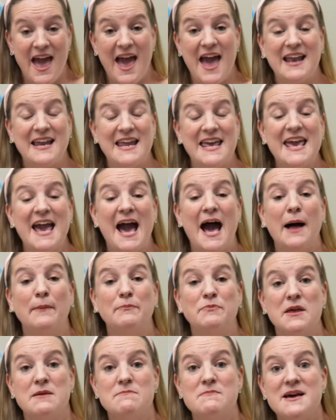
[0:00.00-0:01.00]
and he
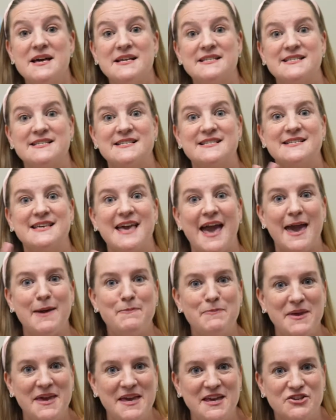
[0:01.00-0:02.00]
helped them
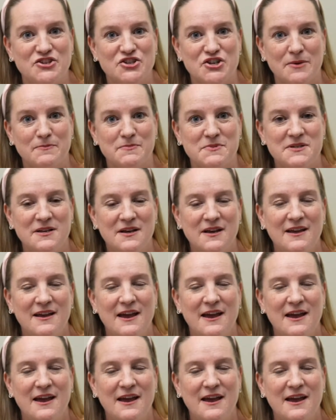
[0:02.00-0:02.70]
escape Egypt.